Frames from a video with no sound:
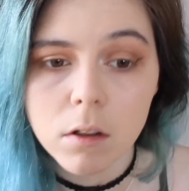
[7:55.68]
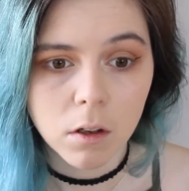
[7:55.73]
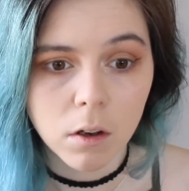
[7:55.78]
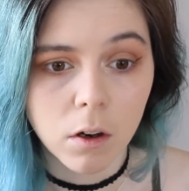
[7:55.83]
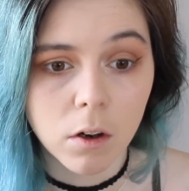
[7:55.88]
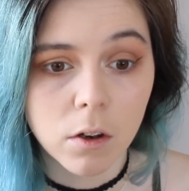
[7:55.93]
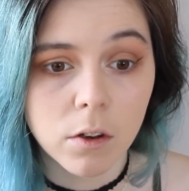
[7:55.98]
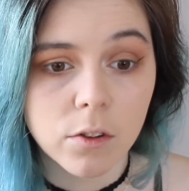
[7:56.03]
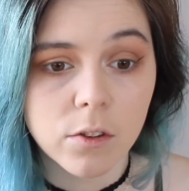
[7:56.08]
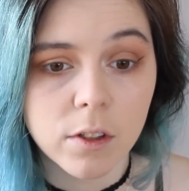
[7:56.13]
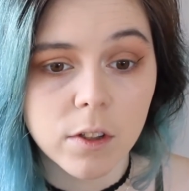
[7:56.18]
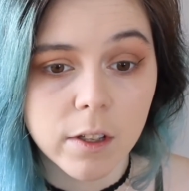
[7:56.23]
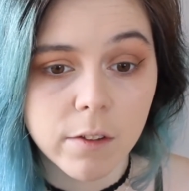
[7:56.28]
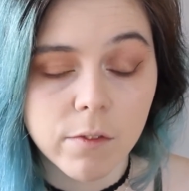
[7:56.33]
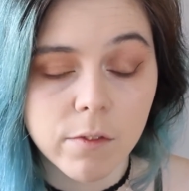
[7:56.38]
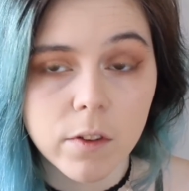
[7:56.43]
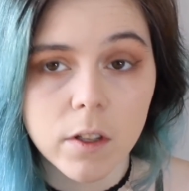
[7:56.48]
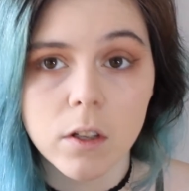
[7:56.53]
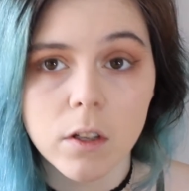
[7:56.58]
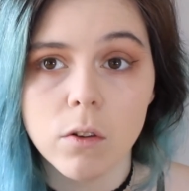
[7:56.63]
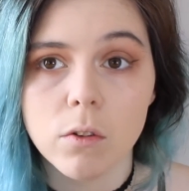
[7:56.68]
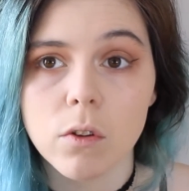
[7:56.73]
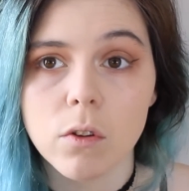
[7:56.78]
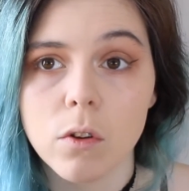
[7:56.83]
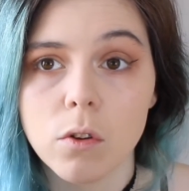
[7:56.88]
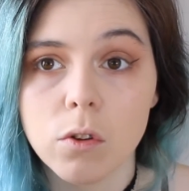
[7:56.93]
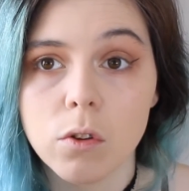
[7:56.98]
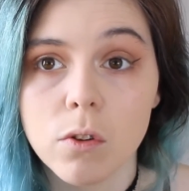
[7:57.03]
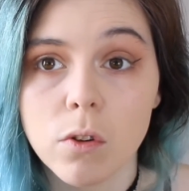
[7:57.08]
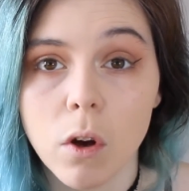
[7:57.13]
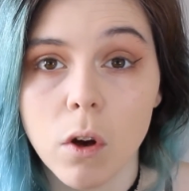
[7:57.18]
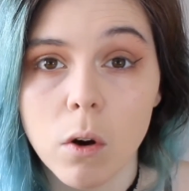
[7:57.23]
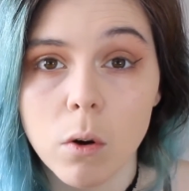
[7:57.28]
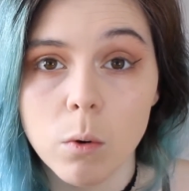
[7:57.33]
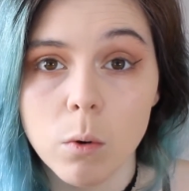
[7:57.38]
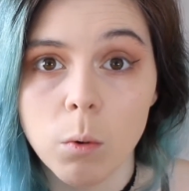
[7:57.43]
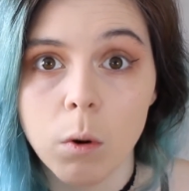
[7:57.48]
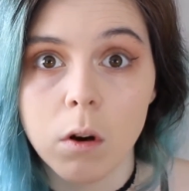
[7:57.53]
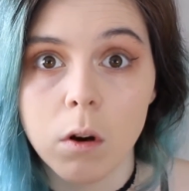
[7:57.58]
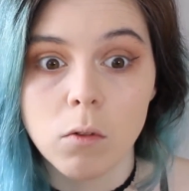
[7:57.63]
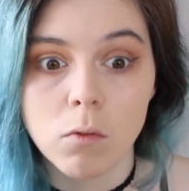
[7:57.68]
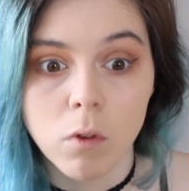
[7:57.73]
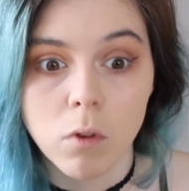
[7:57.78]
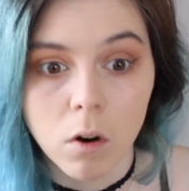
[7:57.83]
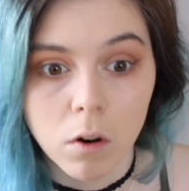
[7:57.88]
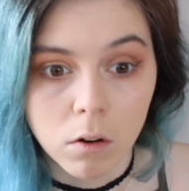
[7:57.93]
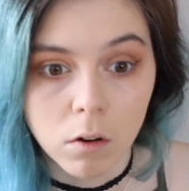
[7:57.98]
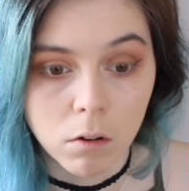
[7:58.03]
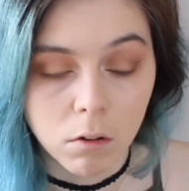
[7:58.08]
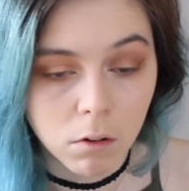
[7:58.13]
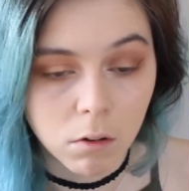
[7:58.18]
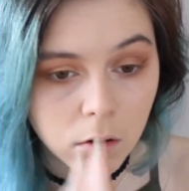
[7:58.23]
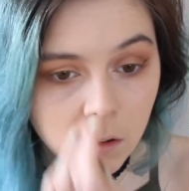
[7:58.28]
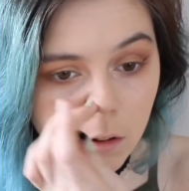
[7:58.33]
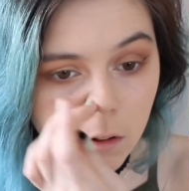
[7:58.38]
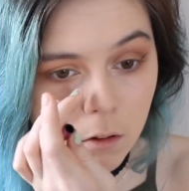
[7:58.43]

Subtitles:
Honestly, feels so wrong.